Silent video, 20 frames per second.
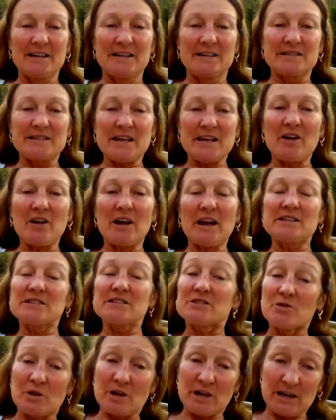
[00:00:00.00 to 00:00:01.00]
So
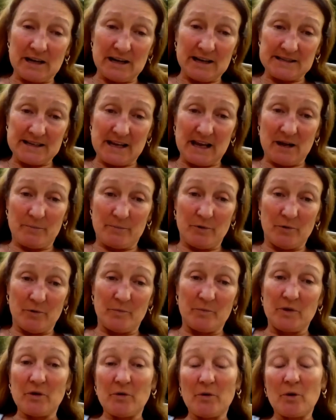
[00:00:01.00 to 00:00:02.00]
let's look at an example.
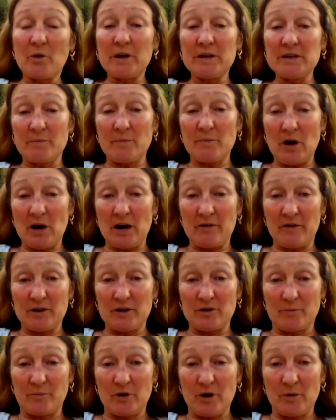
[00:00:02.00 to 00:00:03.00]
You're looking to buy a
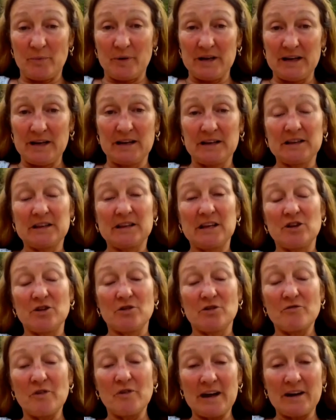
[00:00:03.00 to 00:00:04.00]
rental property and think
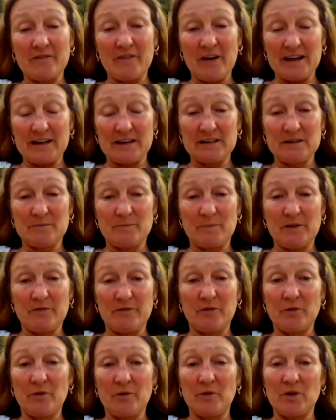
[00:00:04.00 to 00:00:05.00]
you'll renovate it
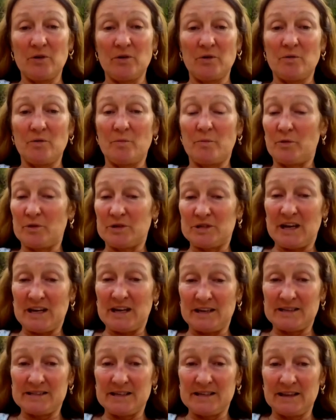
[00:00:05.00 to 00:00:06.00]
before you put
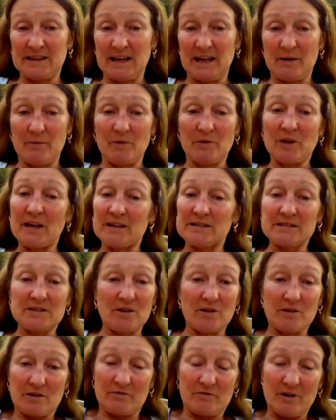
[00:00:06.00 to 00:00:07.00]
tenants in there. Well, that's
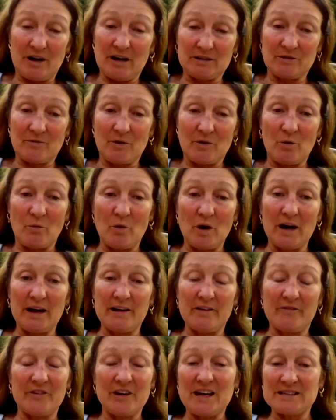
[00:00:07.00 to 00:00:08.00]
got it round the wrong
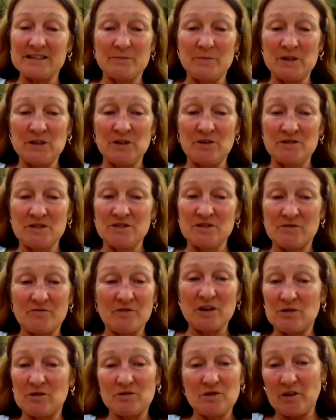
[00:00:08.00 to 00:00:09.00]
way. If it hasn't been used as a
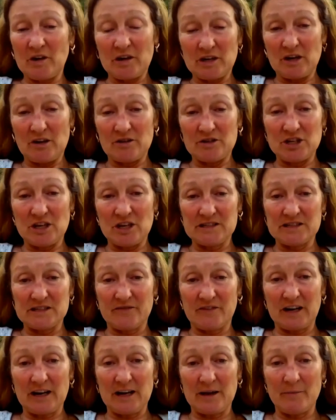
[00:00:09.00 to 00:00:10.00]
rental, you've got no chance
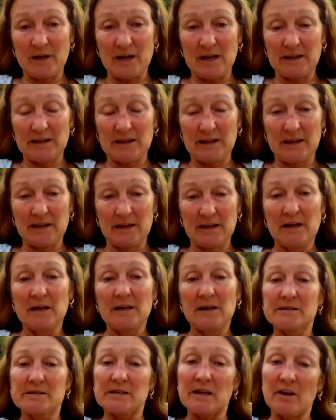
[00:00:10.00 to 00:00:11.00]
of claiming anything.
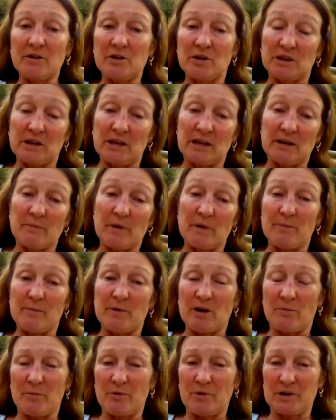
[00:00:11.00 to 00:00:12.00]
So you think
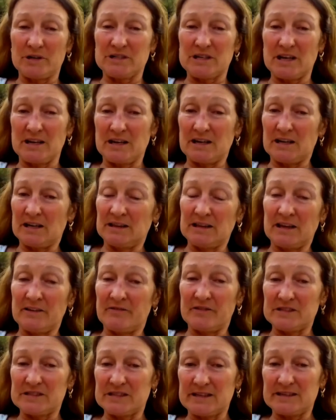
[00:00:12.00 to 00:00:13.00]
maybe I'll put a tenant in there
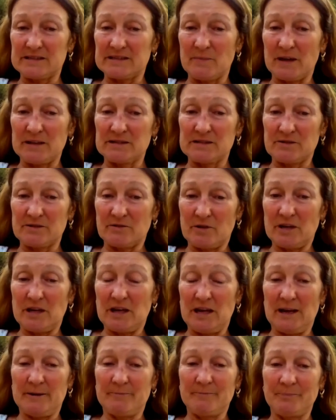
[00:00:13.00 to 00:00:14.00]
for 6 months or a
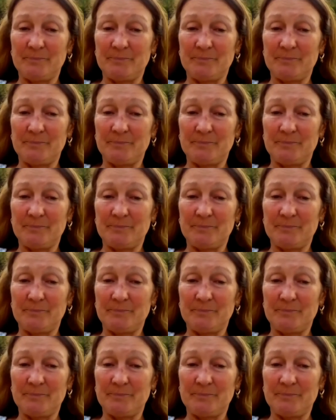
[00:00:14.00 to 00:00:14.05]
year.